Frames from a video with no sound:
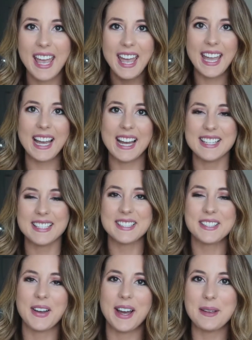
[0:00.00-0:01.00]
Hey guys,
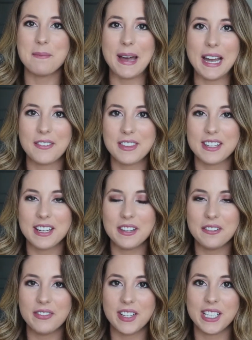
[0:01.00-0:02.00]
so I'm back with
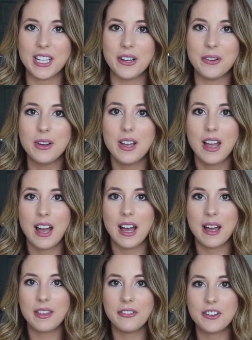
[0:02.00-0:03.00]
another video.
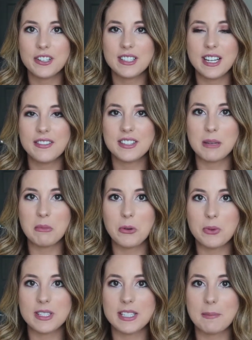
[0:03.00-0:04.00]
The first day of summer
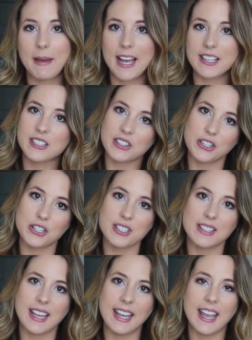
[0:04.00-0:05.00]
was this past
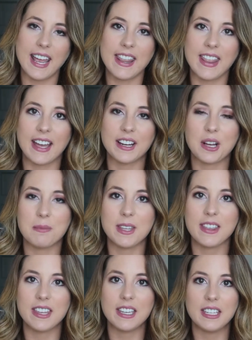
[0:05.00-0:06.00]
Thursday, and that got
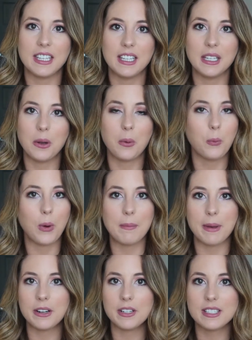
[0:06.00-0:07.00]
me thinking what
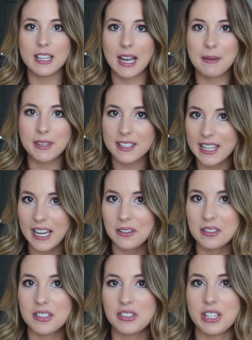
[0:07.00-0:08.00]
better time than
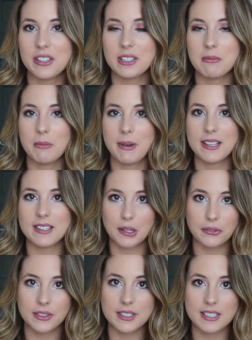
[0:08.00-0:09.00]
now to share some of my
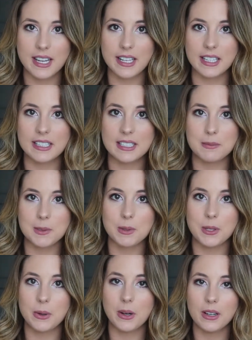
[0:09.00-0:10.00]
selfless tanning tips
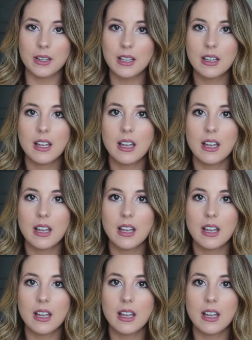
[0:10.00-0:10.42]
with you all.